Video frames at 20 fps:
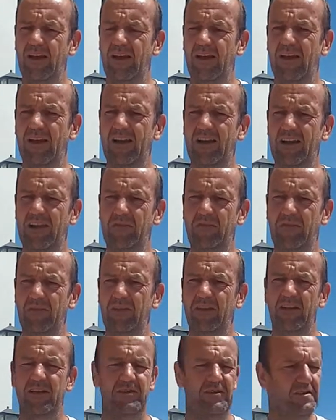
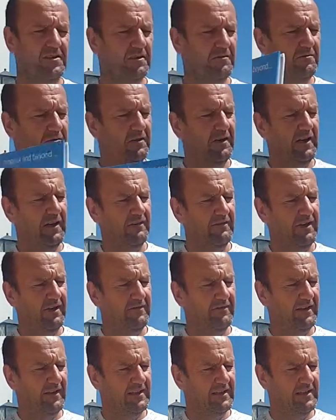They're just a really,
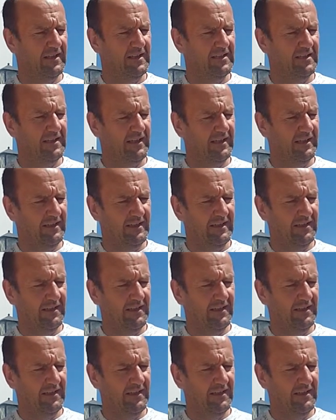really fantastic